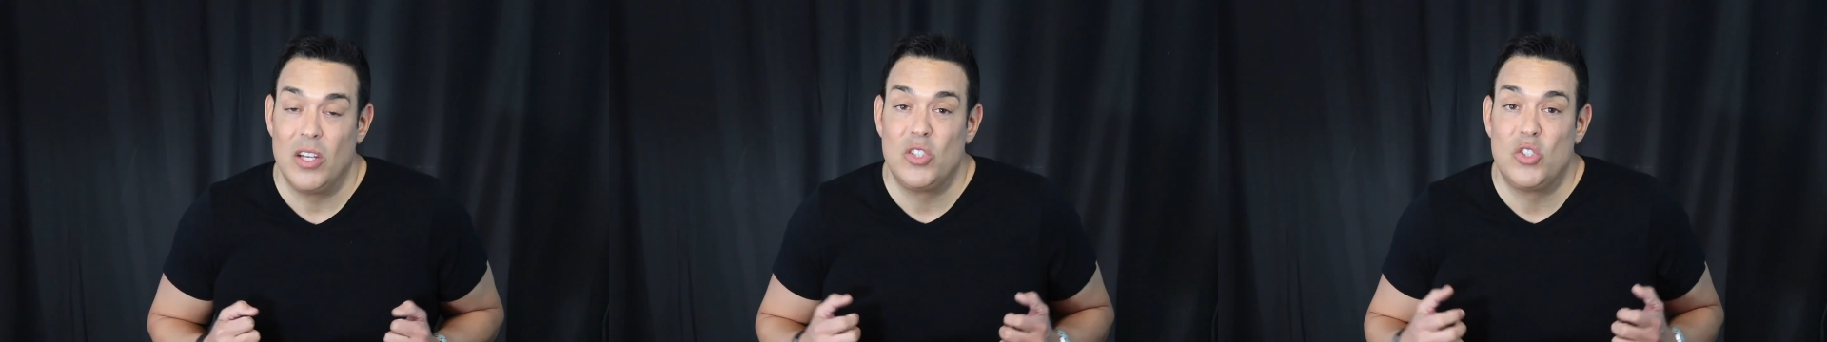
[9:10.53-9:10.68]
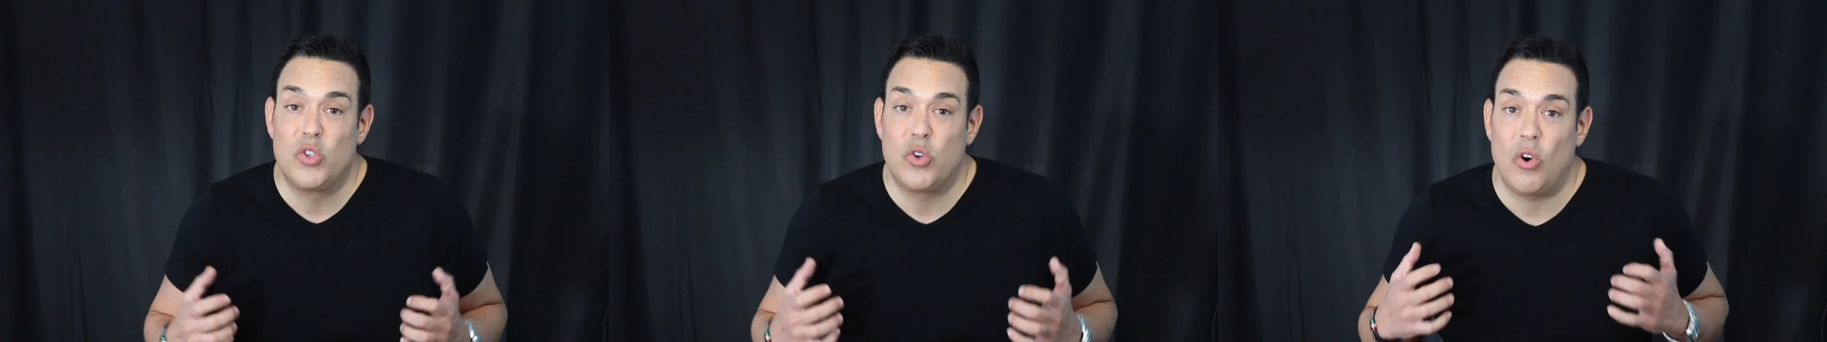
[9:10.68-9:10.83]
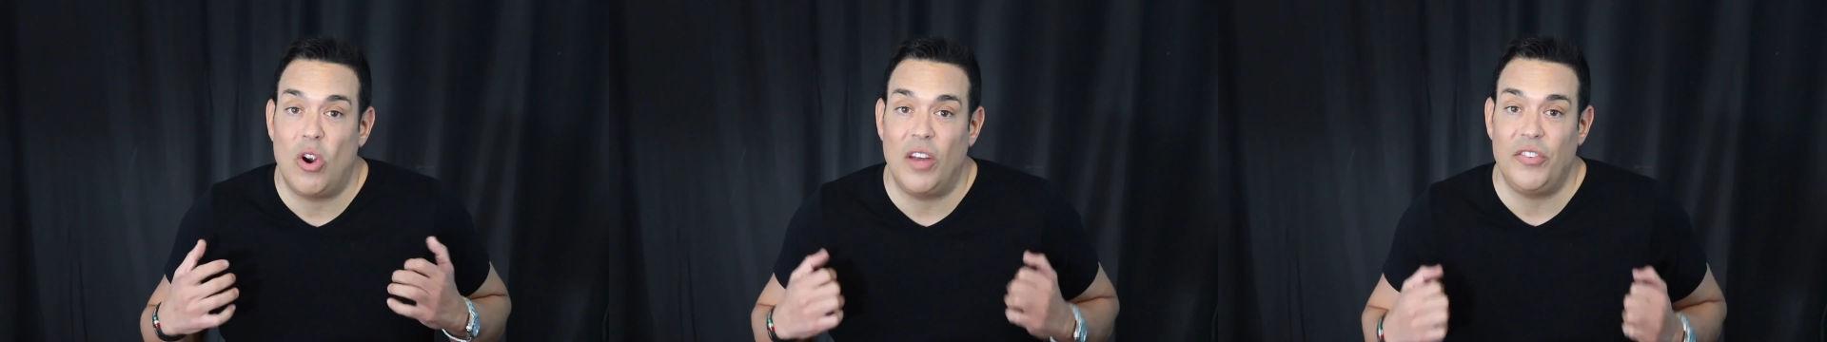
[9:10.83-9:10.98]

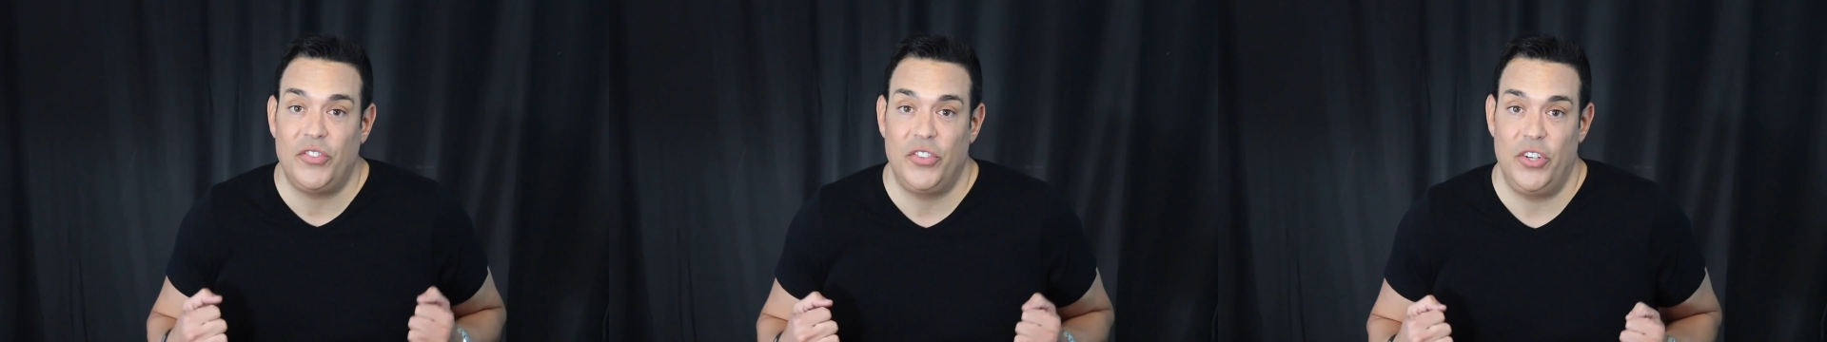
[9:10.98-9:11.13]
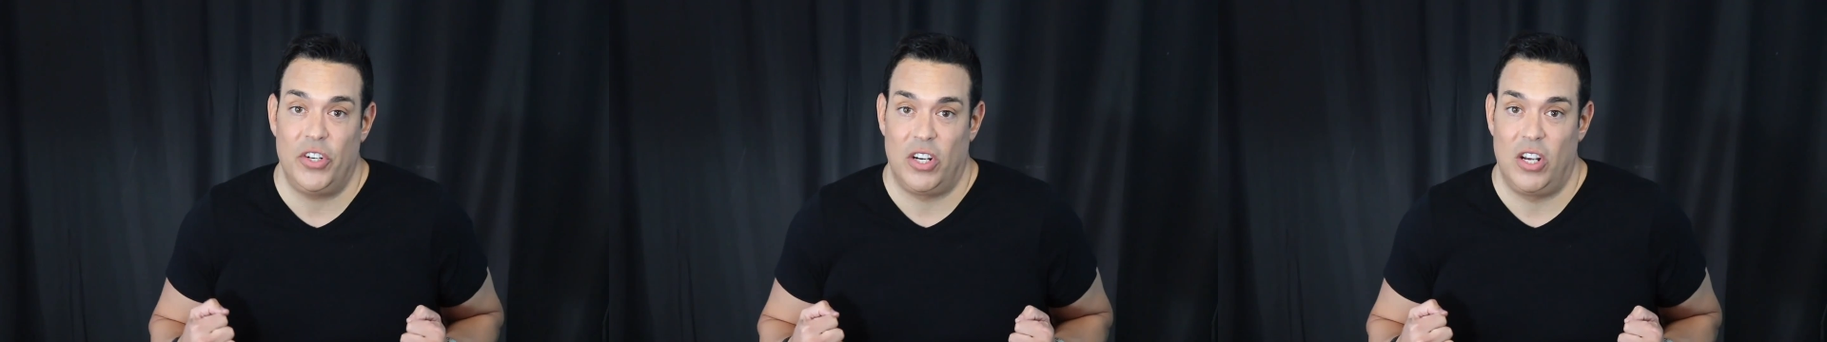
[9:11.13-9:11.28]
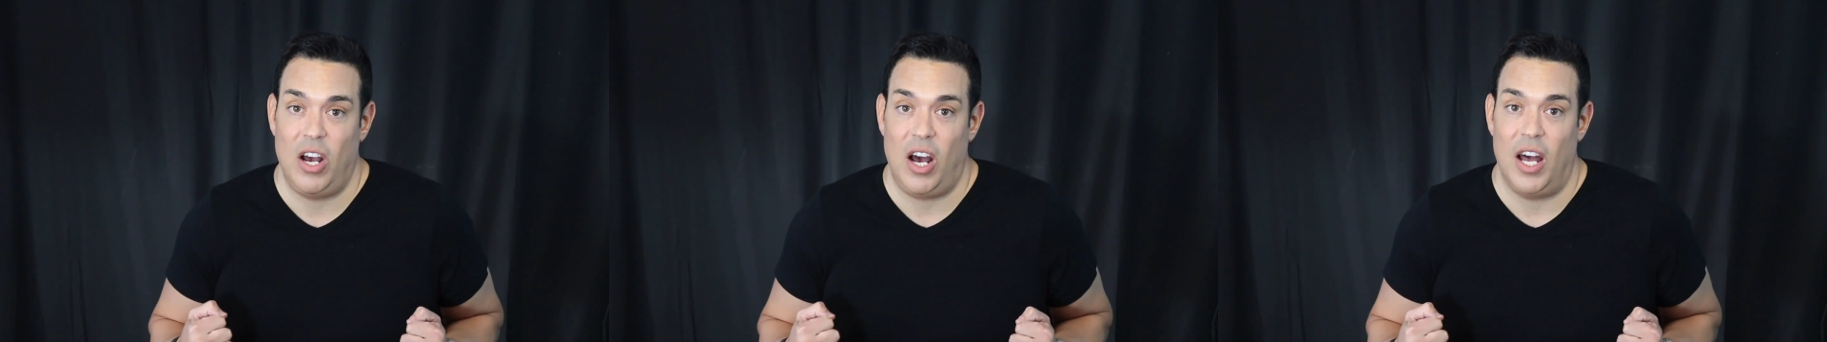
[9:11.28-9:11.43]
Trust
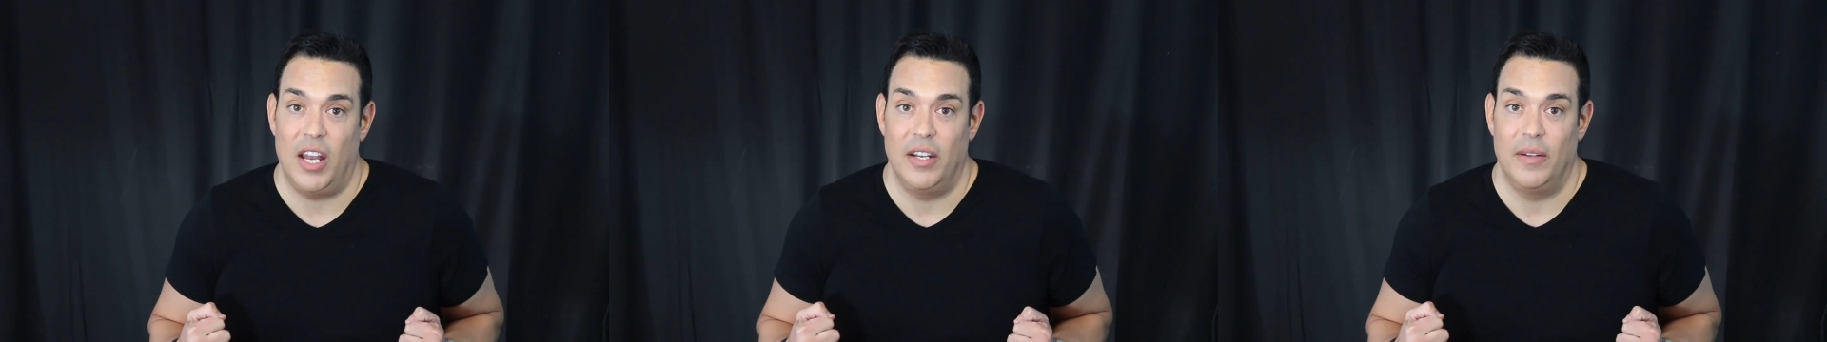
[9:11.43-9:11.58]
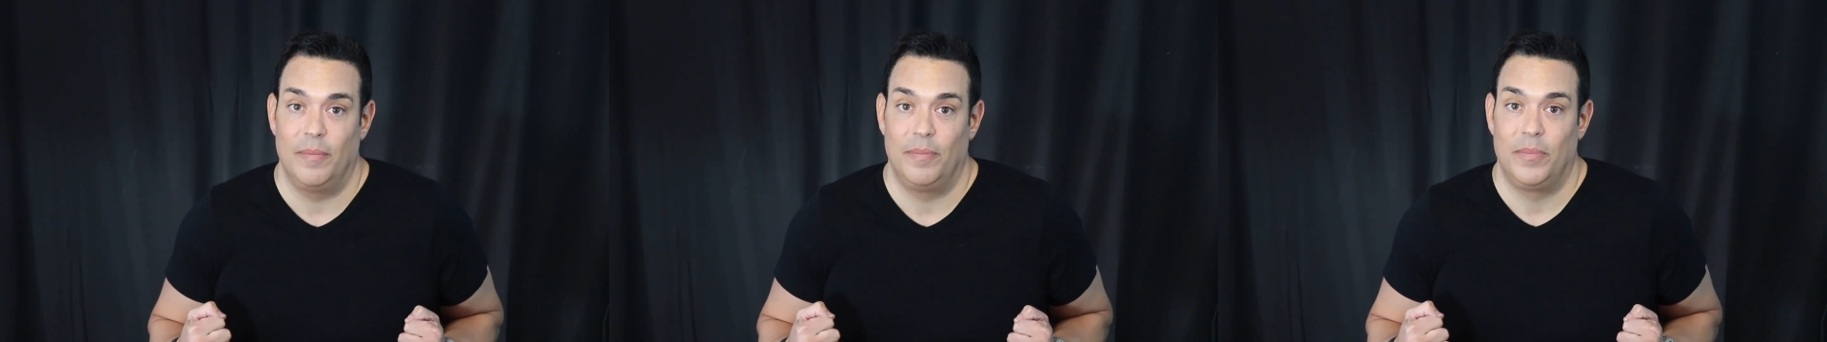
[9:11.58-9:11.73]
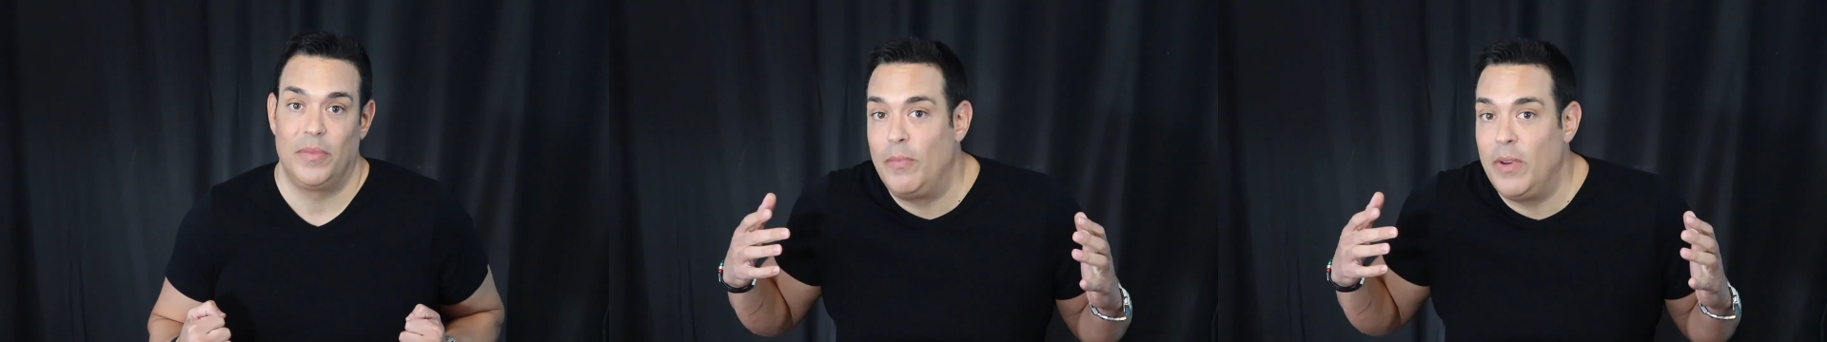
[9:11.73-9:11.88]
your
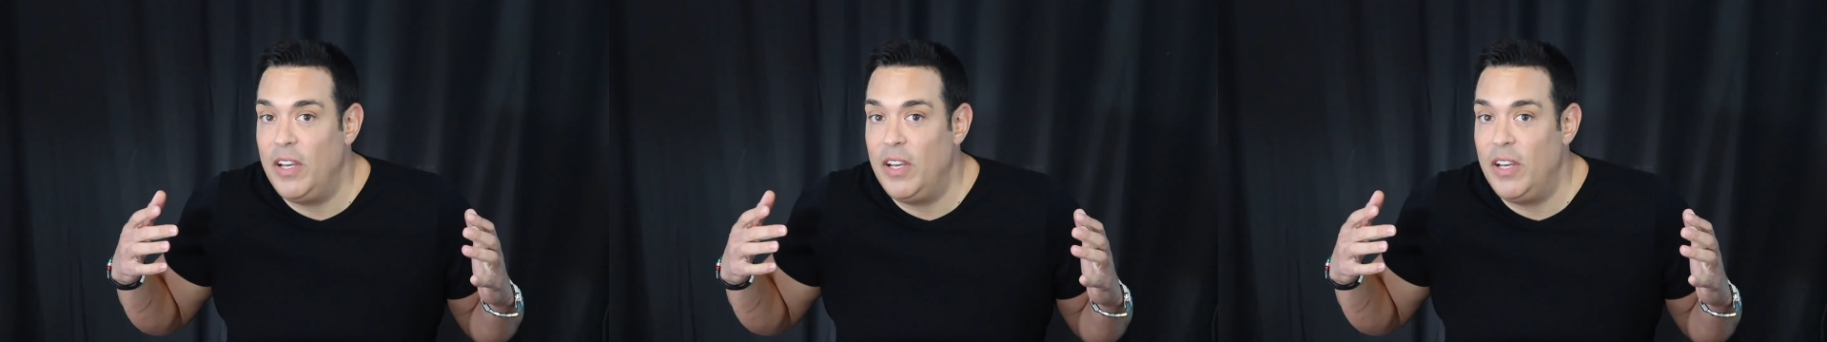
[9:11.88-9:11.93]
gut.